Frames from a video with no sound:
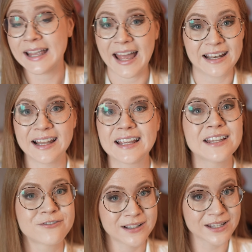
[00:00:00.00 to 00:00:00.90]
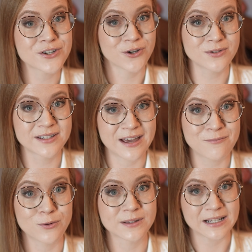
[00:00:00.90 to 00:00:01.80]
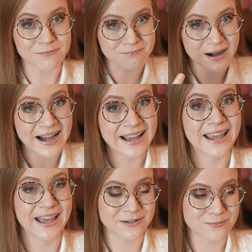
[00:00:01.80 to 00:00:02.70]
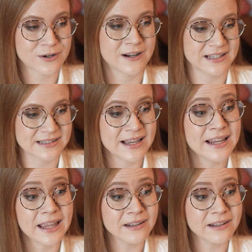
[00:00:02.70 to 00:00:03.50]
again, like it really showed them what like my Edinburgh is like,